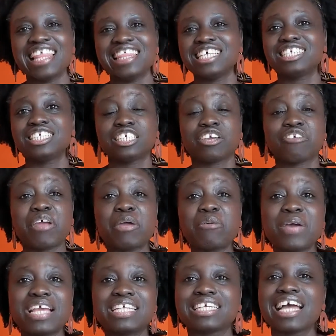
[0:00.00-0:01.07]
This is a
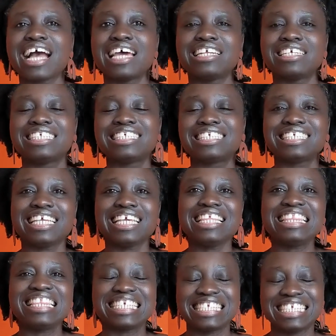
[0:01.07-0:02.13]
great way to kind of
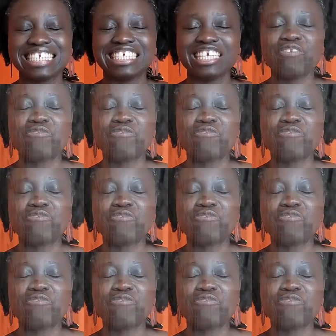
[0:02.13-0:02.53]
see the city